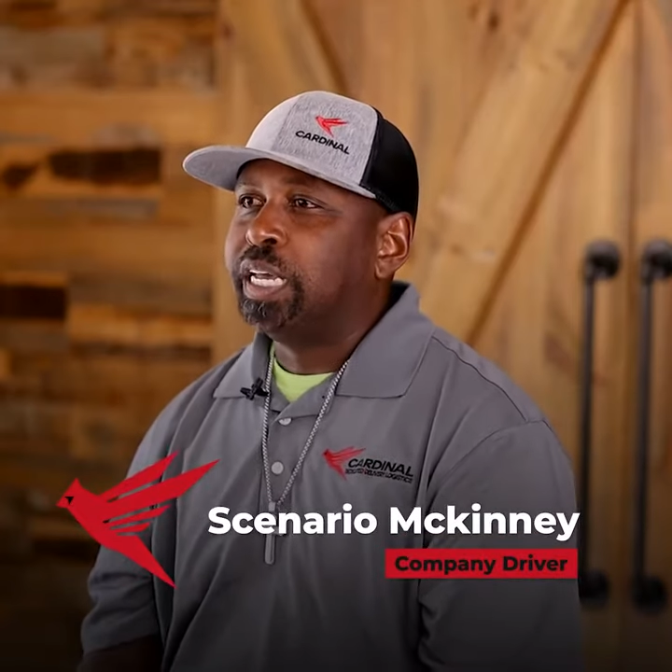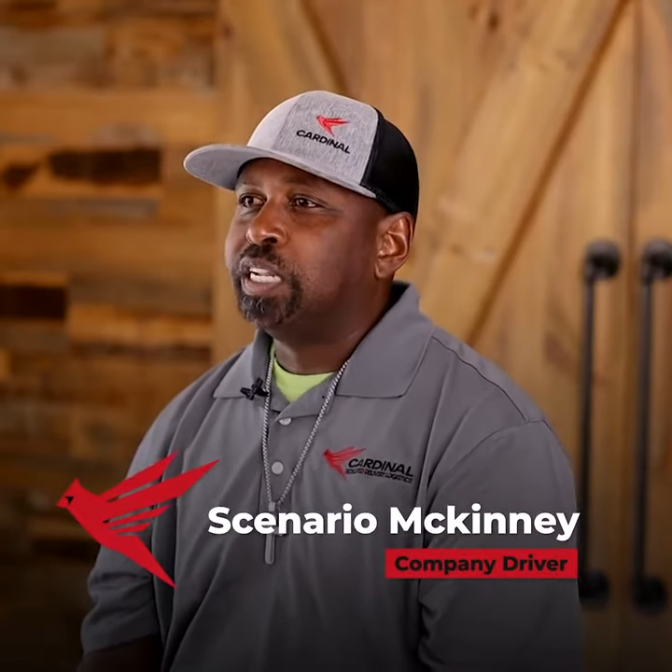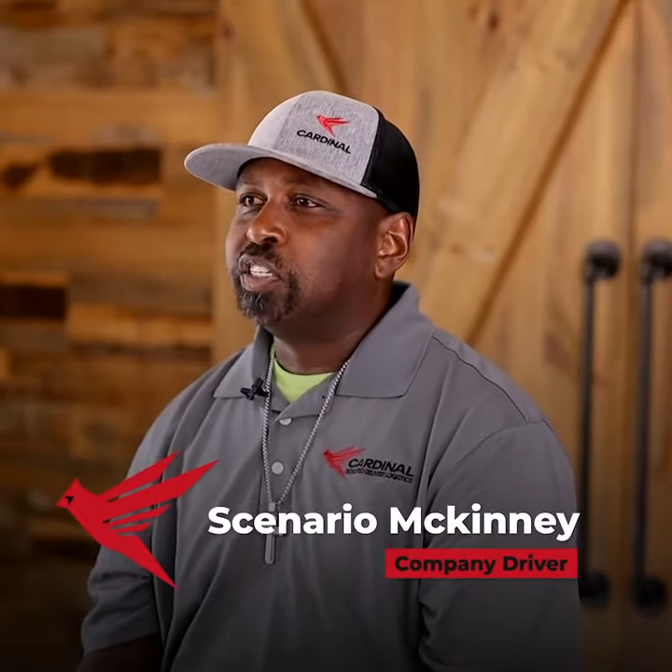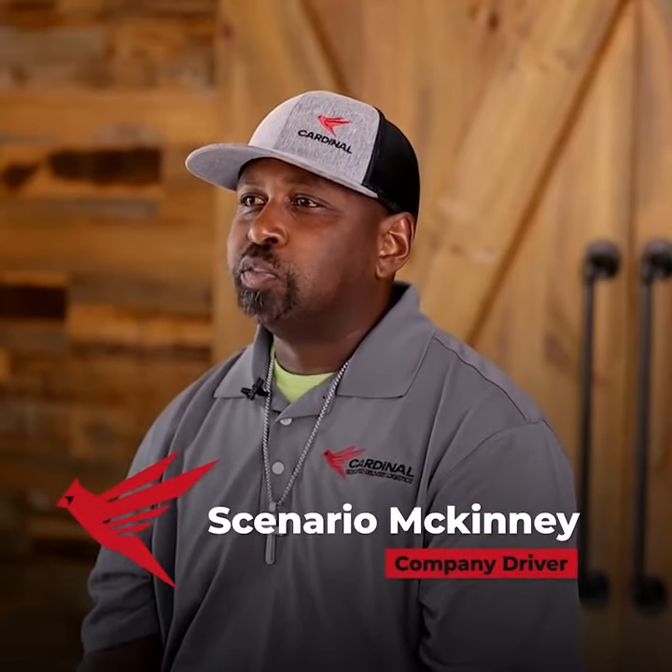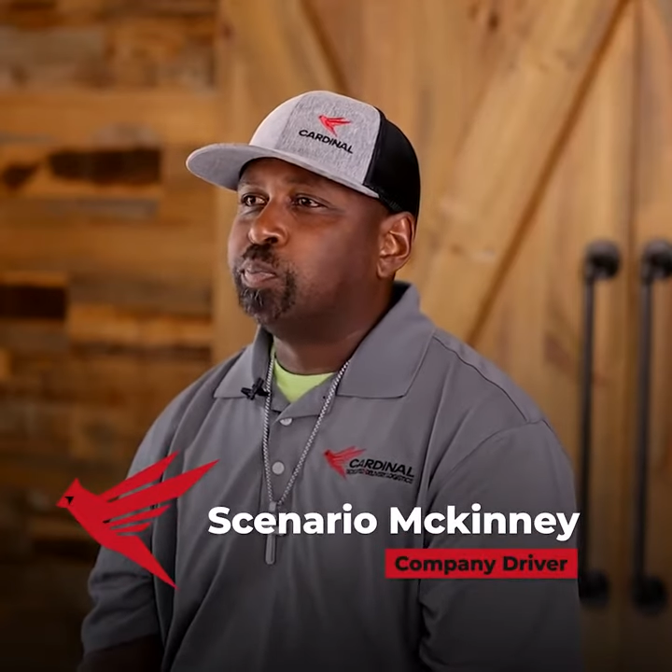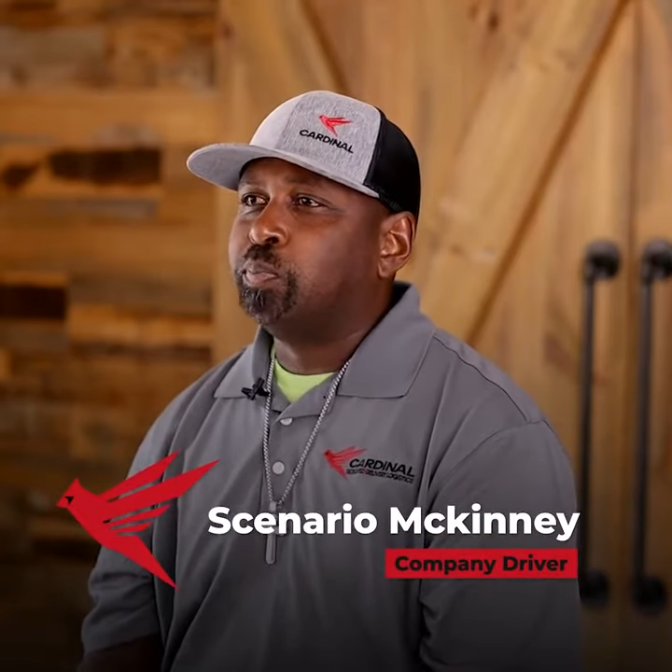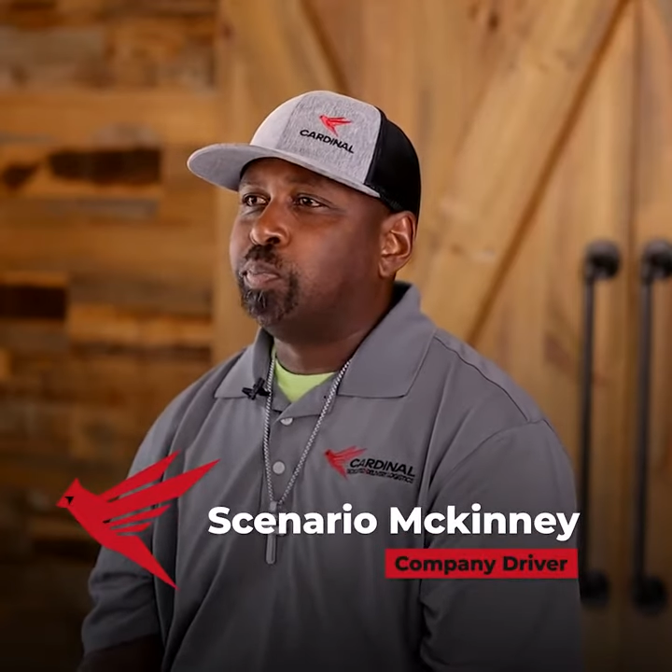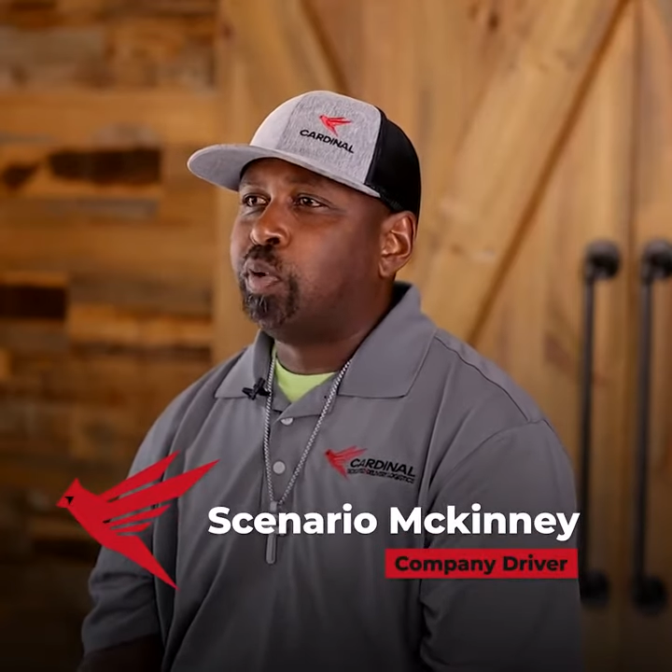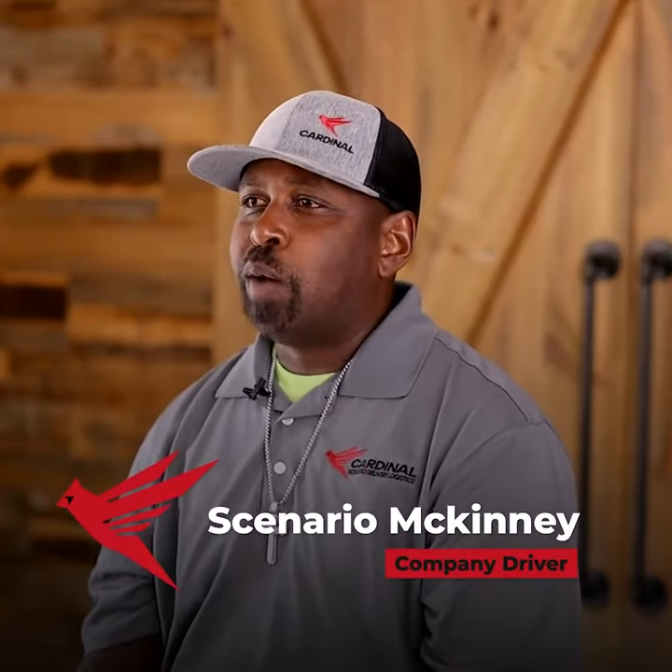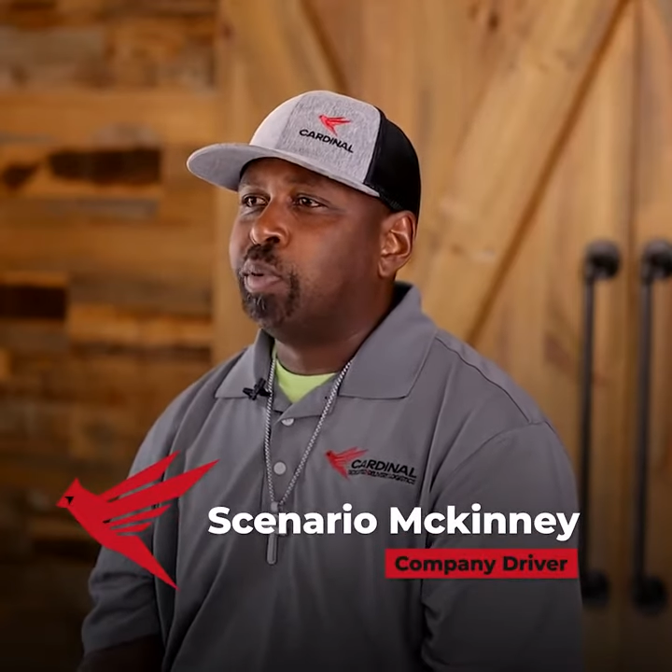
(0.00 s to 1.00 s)
it is
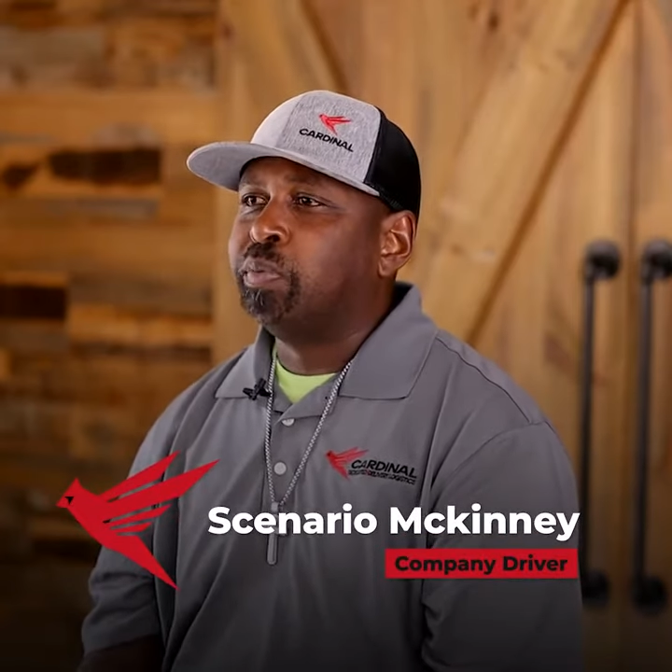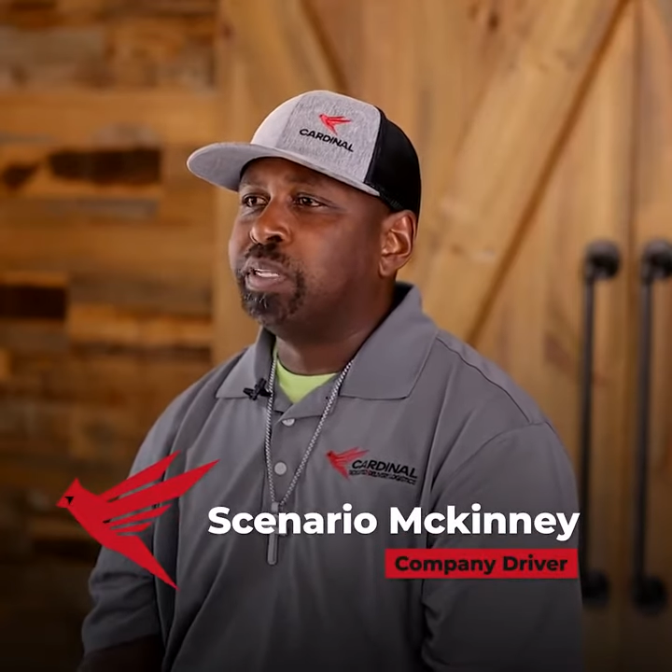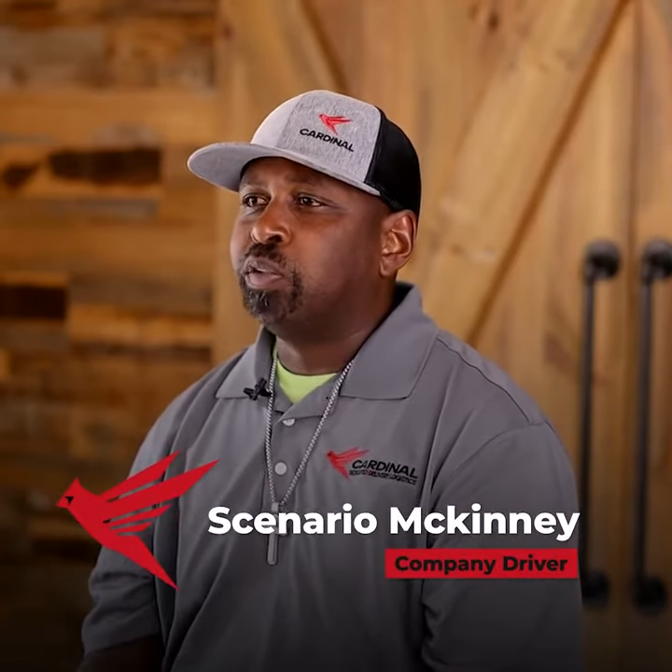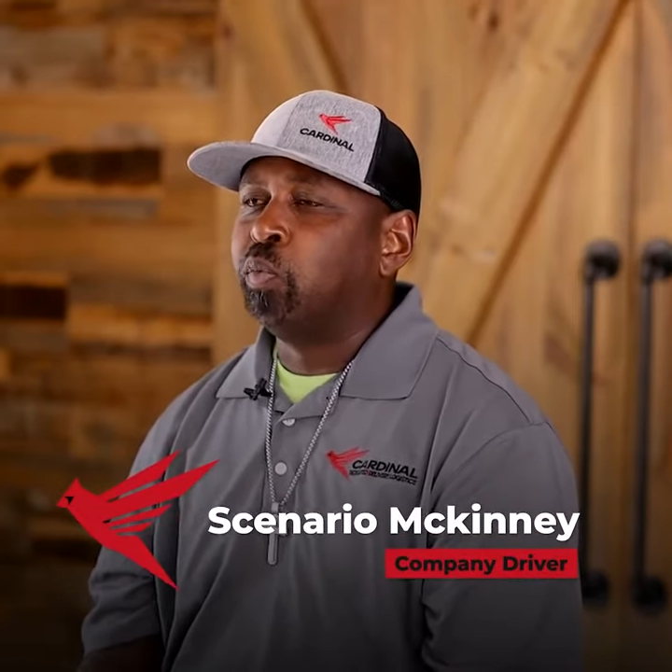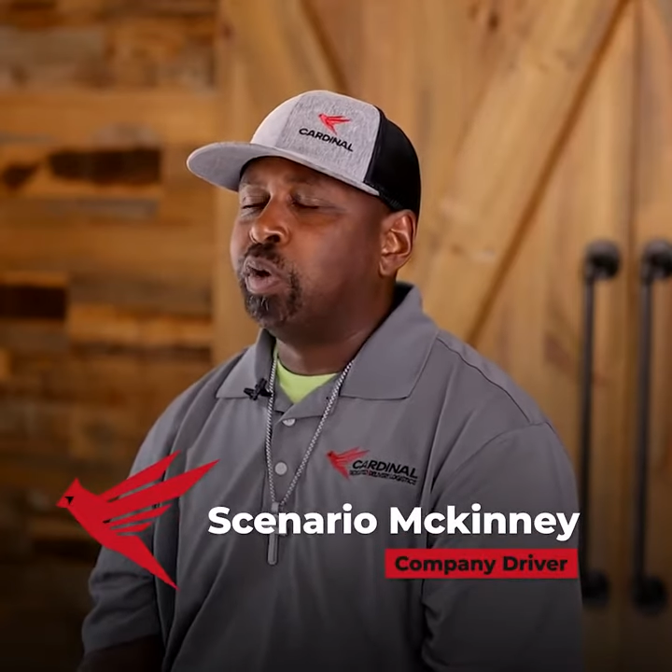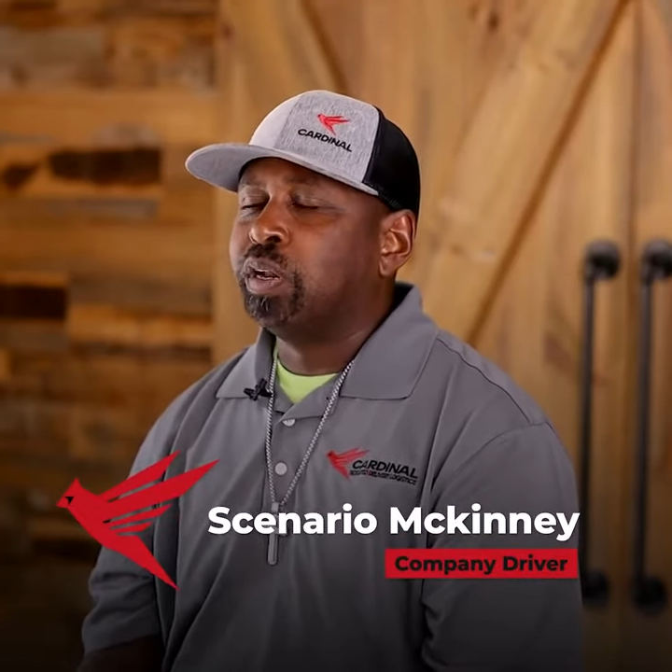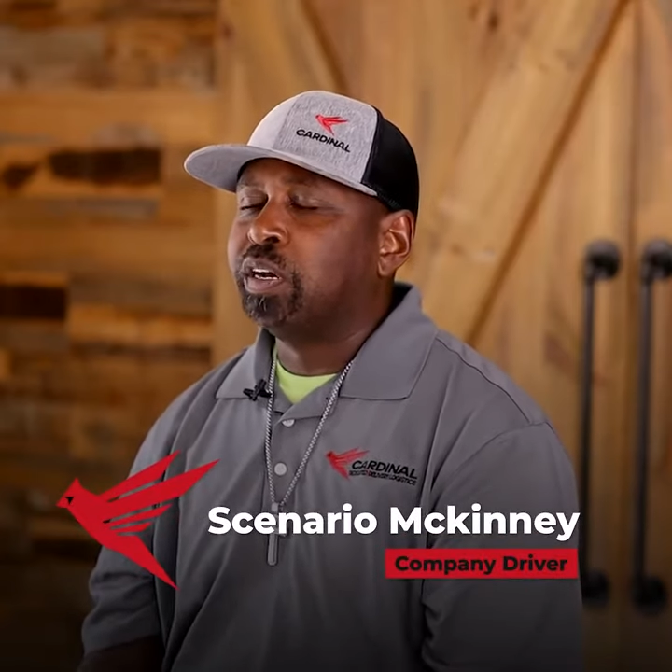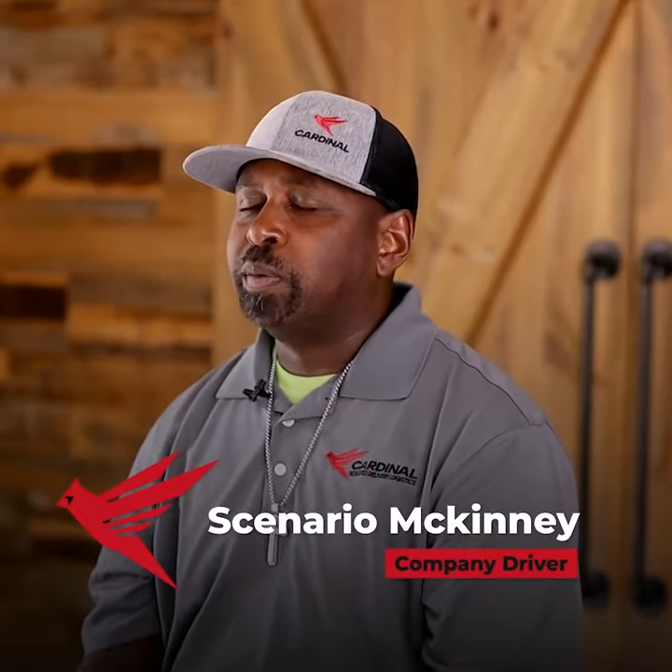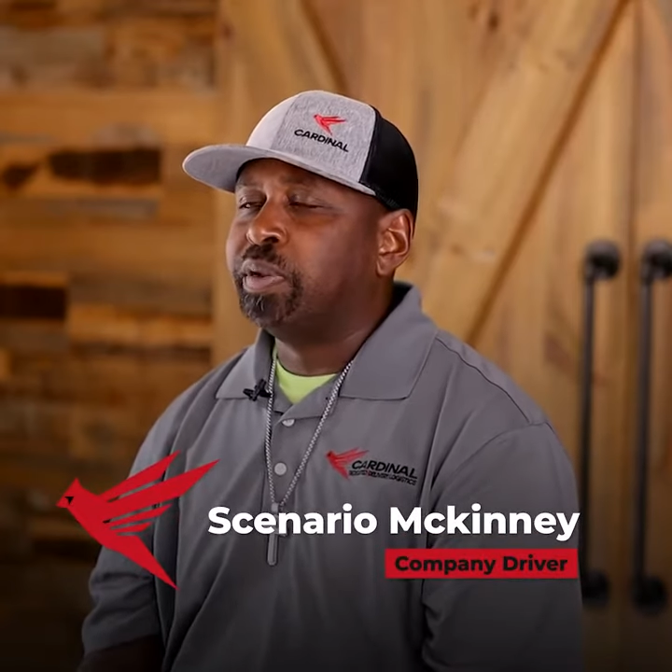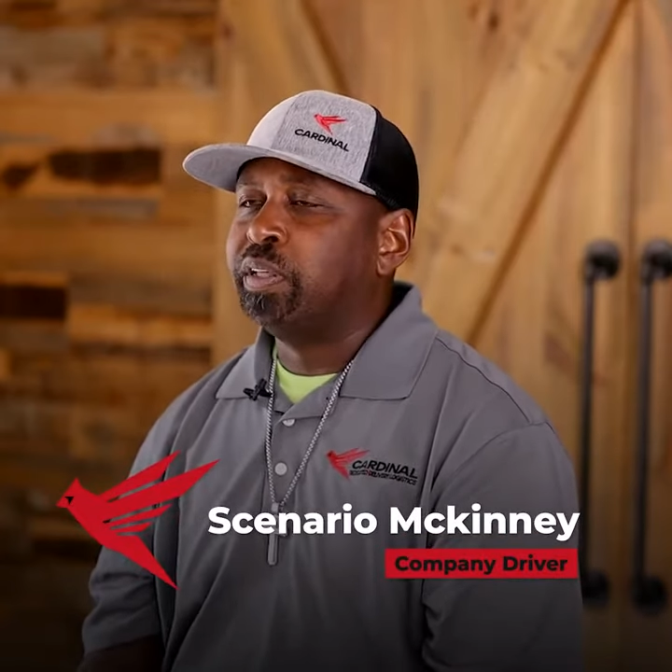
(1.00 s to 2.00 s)
probably the
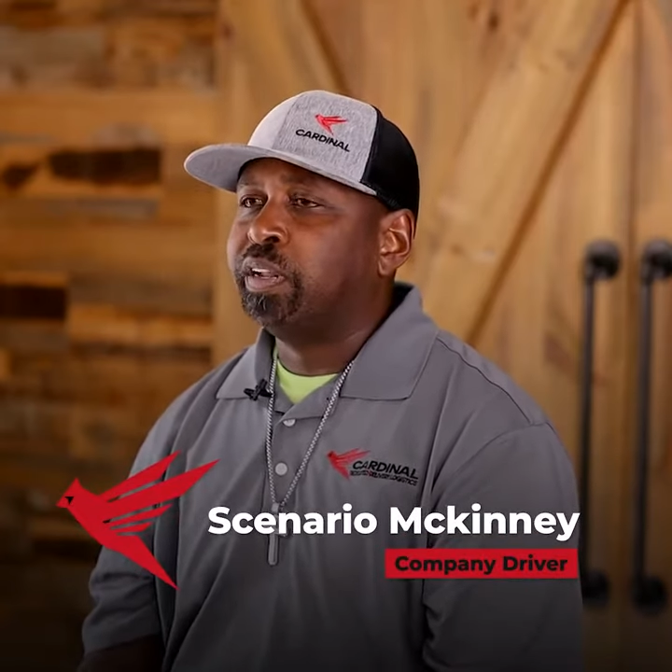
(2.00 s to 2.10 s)
one company